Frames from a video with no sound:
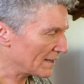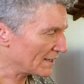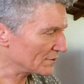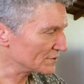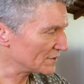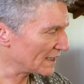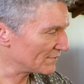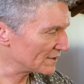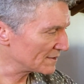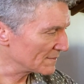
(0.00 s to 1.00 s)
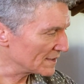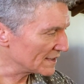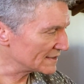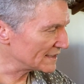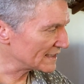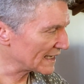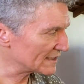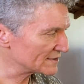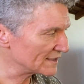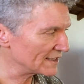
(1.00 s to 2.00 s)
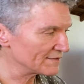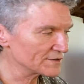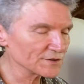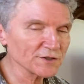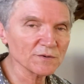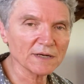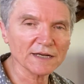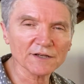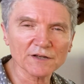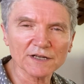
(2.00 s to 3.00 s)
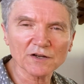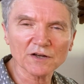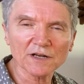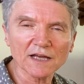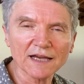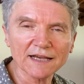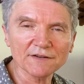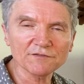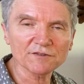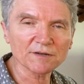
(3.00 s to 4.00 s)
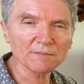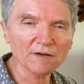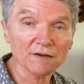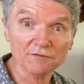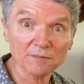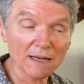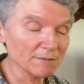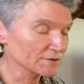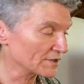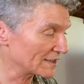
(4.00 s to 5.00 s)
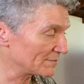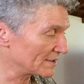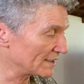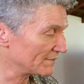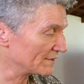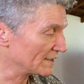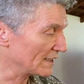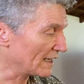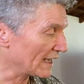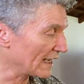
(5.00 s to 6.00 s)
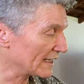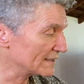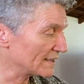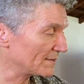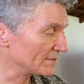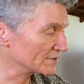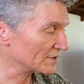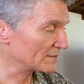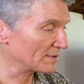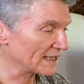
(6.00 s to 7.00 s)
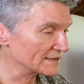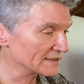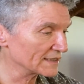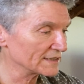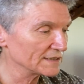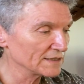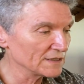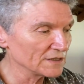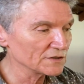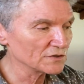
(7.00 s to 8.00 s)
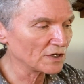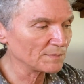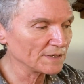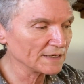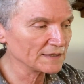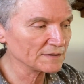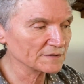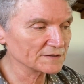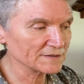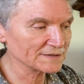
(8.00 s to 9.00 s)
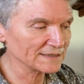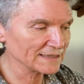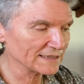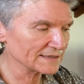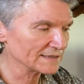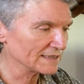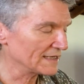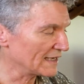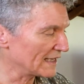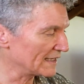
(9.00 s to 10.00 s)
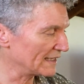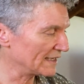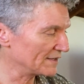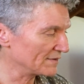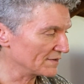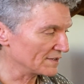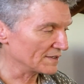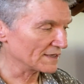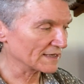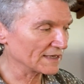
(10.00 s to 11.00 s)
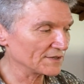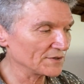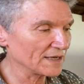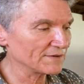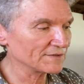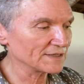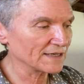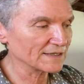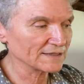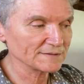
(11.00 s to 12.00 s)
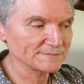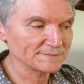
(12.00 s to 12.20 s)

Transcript: I also have a tea canister here. It's a new one. I got it online from Amazon, I believe. And it's got a plastic top here to seal it. And then again, you have another